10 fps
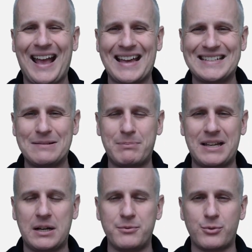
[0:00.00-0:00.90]
as it
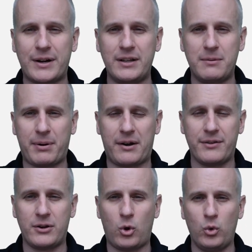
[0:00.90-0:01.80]
becomes readily
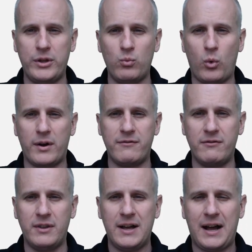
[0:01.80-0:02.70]
apparent that only one
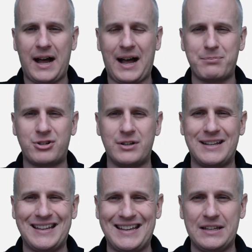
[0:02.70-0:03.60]
option
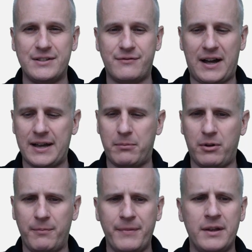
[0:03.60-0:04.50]
is viable.